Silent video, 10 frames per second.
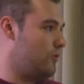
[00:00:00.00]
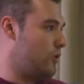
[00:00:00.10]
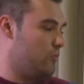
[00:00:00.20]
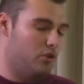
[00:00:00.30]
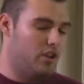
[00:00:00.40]

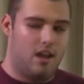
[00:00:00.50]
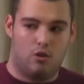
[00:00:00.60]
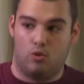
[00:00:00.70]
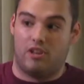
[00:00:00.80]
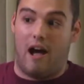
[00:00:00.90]

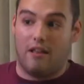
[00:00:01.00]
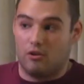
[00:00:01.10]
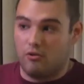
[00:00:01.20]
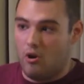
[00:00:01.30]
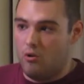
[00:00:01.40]
communicate with
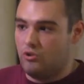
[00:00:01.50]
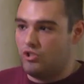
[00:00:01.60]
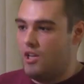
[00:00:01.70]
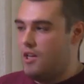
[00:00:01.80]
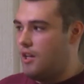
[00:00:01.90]
other
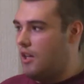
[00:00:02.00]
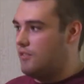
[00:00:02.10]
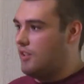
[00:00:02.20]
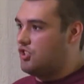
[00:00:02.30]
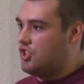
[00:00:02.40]
nodes
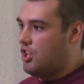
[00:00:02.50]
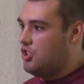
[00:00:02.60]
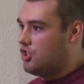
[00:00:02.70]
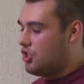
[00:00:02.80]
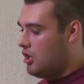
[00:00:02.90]
and
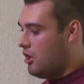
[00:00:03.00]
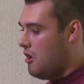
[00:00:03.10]
exchange